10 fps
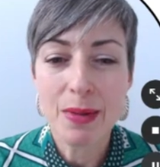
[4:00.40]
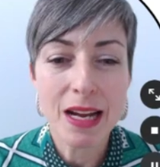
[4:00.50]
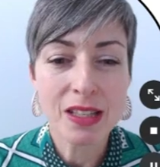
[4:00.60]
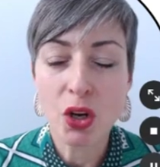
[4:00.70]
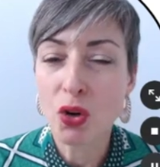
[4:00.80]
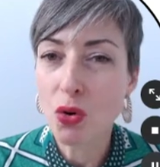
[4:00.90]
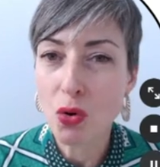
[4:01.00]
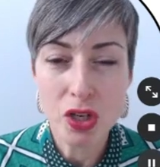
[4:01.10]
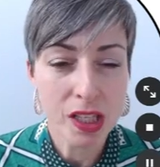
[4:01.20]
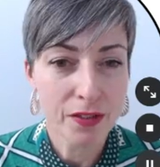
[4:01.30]
It's a
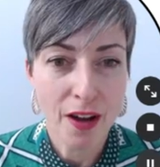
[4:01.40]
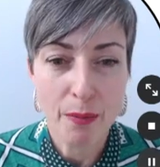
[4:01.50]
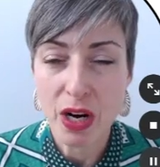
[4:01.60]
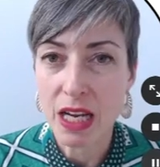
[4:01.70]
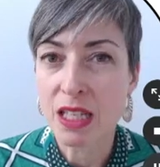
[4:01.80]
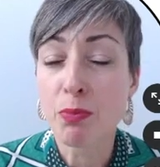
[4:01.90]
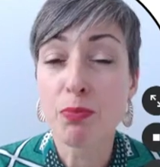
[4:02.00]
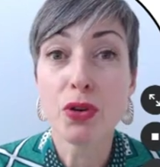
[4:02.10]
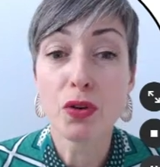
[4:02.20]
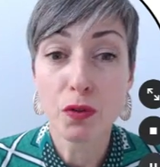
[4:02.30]
gorgeous fabric.
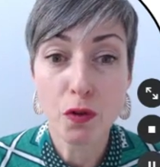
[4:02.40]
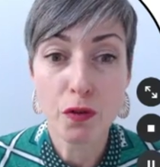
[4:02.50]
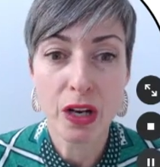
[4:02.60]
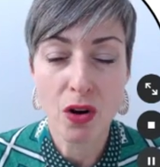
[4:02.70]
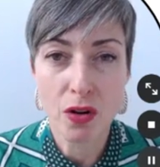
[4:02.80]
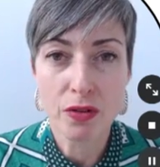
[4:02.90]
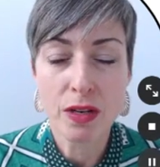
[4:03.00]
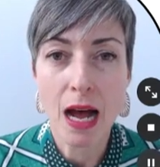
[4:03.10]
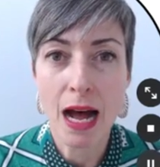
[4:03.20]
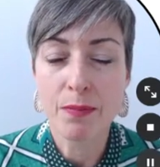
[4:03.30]
It's a beautiful fit
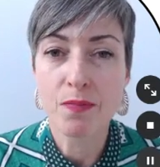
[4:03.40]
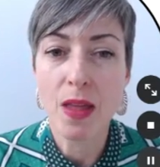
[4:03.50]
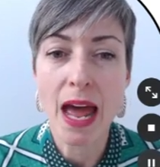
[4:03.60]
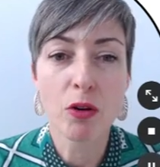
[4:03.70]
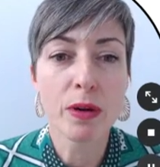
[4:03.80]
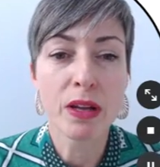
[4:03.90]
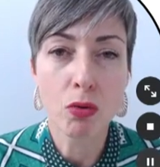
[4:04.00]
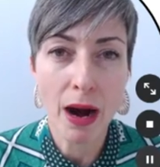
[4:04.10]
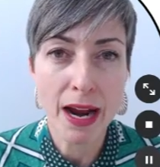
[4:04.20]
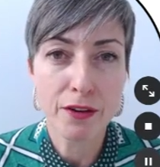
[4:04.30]
on, and it will
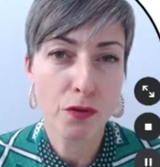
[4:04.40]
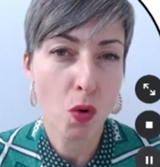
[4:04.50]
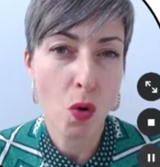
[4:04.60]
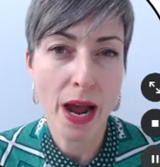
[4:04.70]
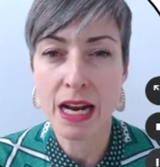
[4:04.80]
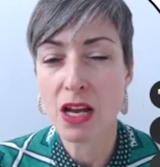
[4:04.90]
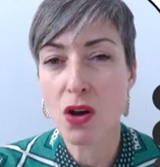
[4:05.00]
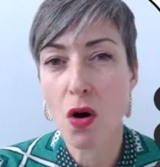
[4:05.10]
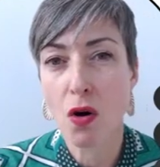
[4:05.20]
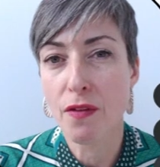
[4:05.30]
be great for
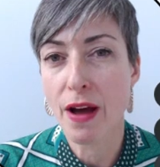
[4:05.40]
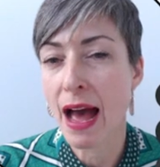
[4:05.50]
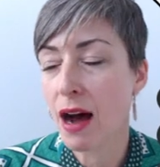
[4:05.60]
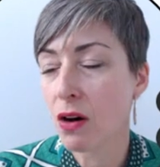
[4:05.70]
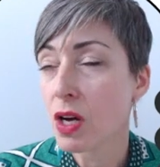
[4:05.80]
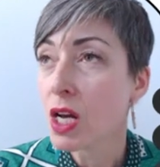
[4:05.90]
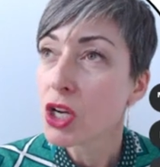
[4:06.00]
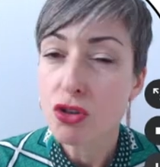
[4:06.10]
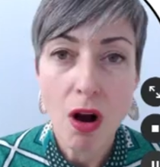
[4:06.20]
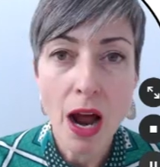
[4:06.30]
any of our
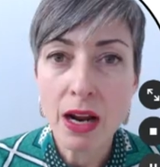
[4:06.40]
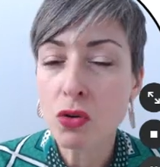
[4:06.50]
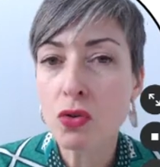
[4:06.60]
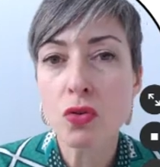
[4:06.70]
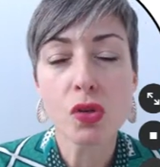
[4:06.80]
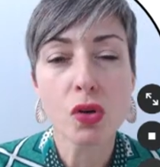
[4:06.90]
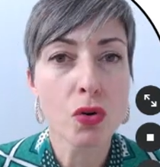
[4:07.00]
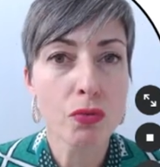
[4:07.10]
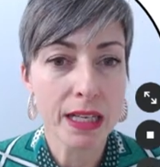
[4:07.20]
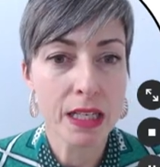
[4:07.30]

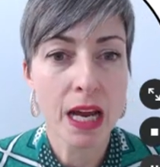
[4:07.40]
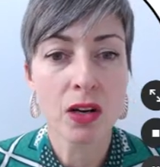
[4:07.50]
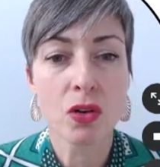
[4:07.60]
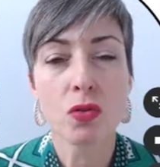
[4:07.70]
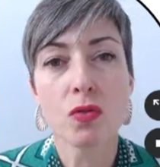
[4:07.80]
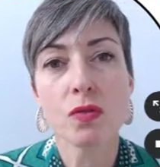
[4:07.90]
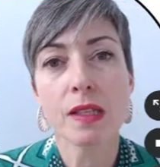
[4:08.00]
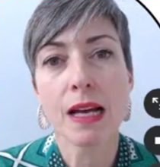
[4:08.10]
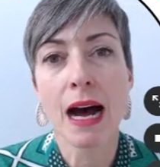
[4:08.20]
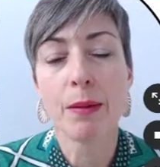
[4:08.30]
triangles or
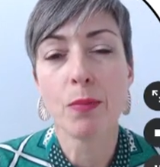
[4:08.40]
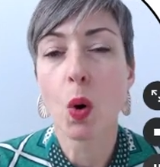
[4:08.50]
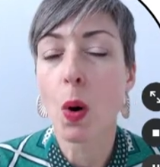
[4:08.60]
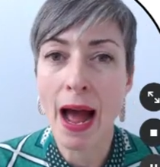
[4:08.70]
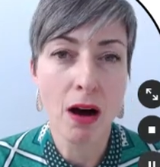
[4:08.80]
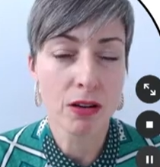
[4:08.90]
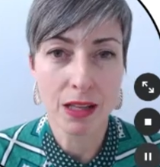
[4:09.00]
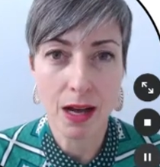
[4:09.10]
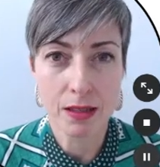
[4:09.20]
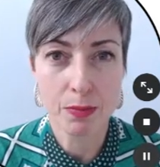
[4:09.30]
rectangles, or
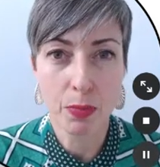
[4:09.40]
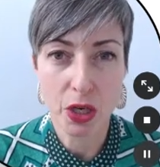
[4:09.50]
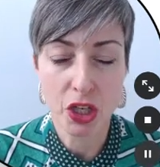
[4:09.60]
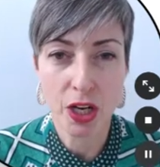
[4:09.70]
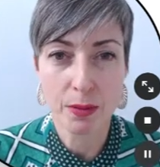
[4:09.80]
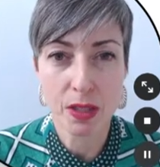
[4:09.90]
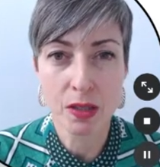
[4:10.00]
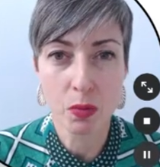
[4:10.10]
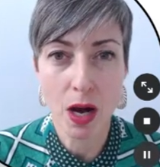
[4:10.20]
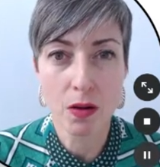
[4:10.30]
hourglass body
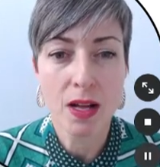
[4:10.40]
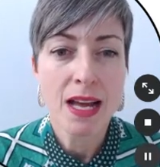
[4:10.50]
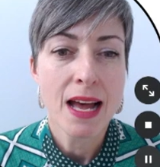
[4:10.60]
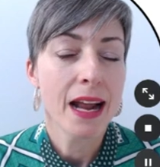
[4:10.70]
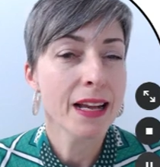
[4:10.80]
shapes as well.